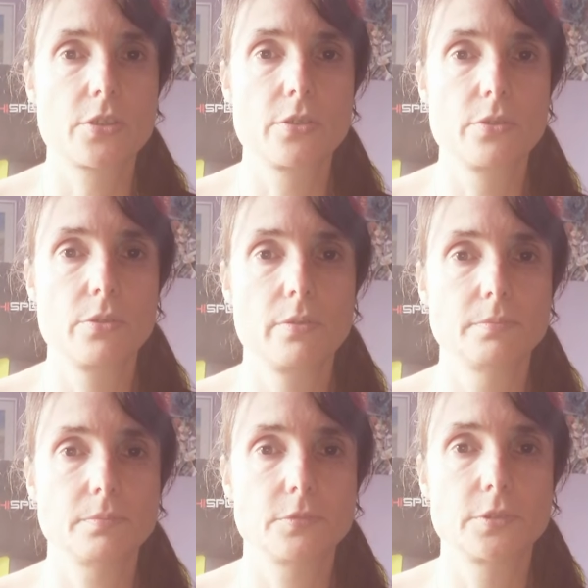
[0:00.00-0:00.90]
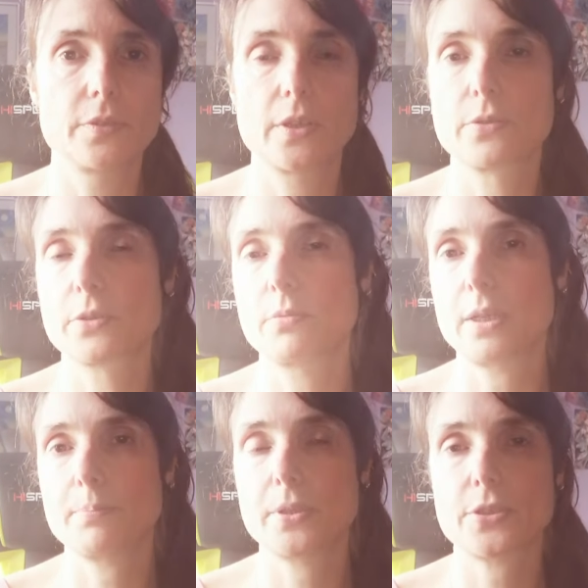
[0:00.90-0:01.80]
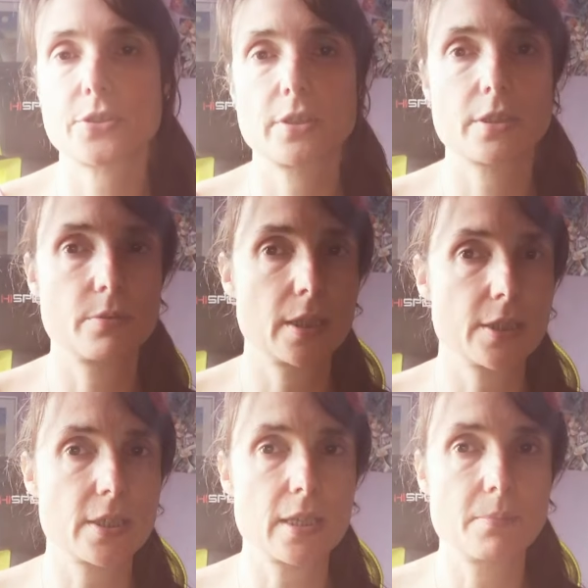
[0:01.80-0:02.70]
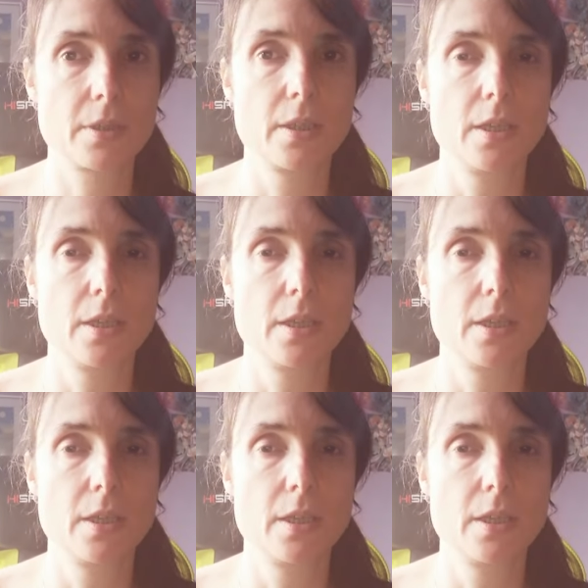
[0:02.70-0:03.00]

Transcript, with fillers: to reveal the right person at the right time.